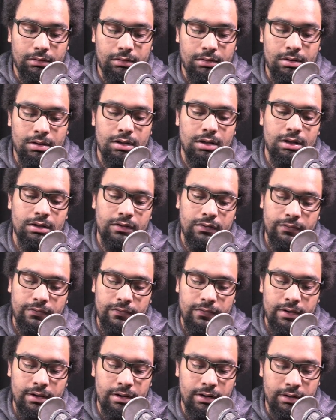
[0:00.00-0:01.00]
Oh, that's a
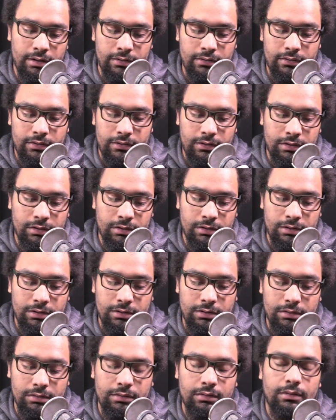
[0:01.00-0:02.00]
very interesting
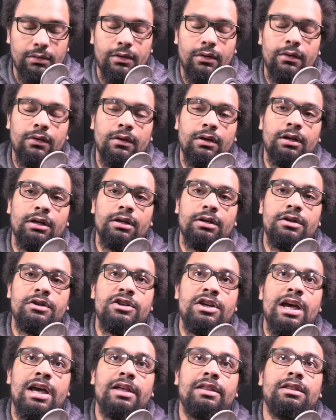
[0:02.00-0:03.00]
little thing in
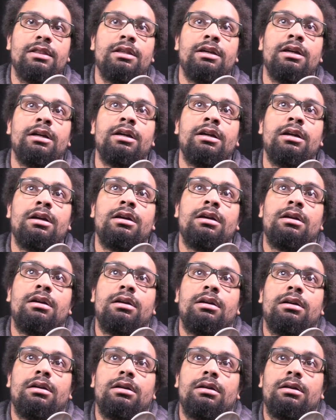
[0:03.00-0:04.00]
chat there.
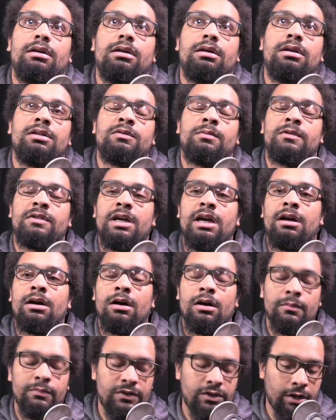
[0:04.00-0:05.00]
Because Messiah
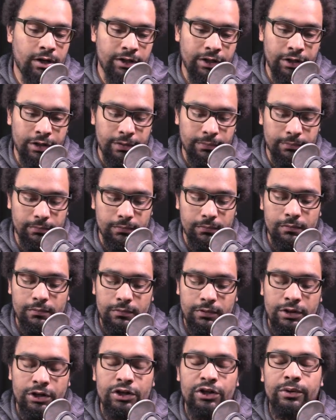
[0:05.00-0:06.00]
Arms are your
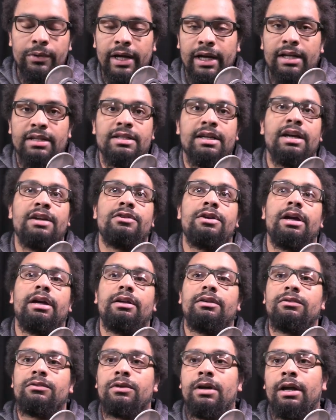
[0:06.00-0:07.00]
new
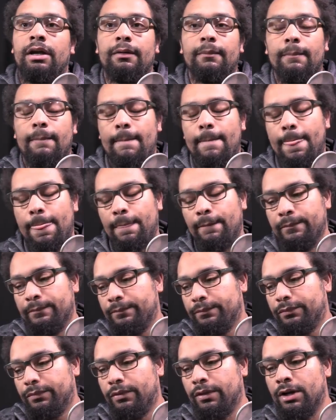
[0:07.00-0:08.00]
anti-dragons, right?
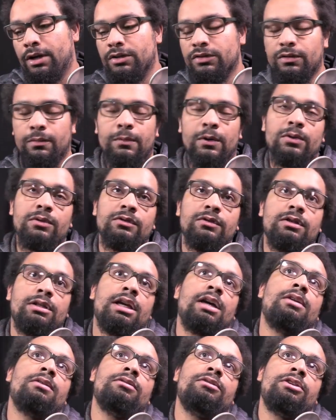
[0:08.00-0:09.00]
They're supposed to
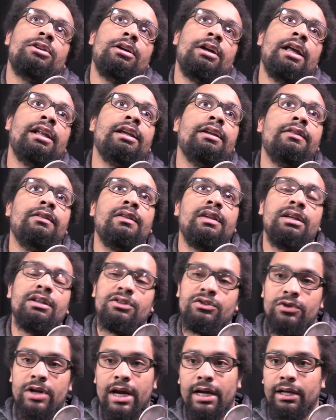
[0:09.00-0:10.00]
counter anything
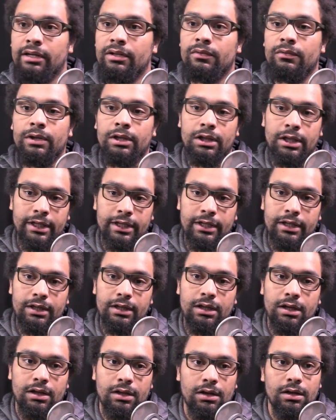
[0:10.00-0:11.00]
dragon related.